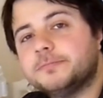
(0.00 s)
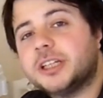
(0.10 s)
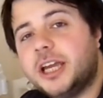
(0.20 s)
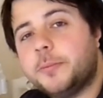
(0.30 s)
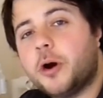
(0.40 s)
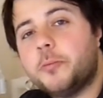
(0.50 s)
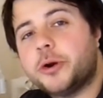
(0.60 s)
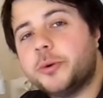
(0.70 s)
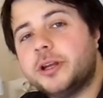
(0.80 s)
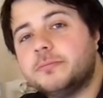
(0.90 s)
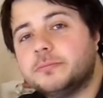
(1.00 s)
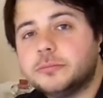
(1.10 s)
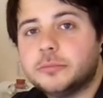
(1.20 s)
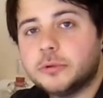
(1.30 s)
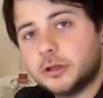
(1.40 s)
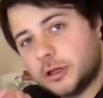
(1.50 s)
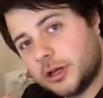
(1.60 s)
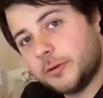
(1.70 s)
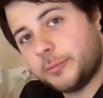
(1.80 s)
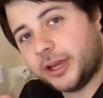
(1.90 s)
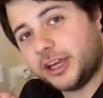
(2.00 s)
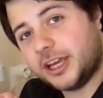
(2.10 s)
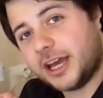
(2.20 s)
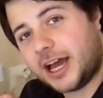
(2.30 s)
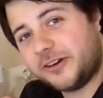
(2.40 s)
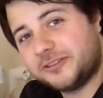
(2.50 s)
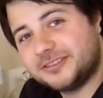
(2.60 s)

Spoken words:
Keep home brewing. Pinky out.